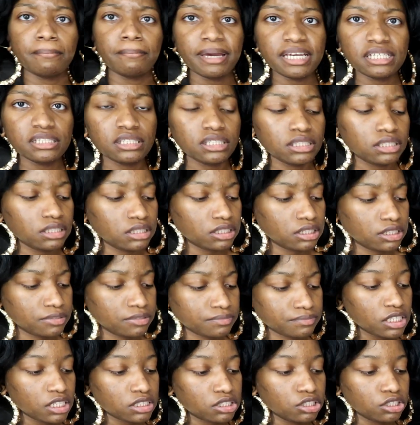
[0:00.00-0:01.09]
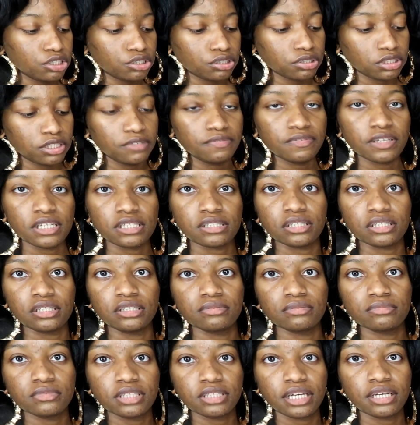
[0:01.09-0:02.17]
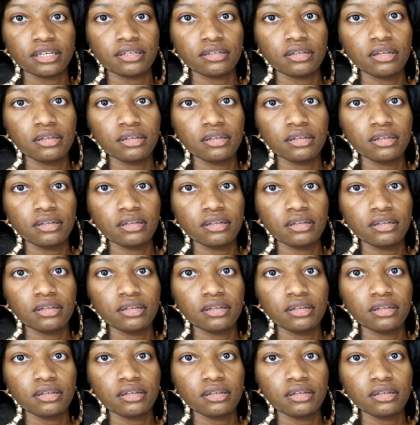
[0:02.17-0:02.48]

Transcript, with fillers: basically it's literally fuzzy like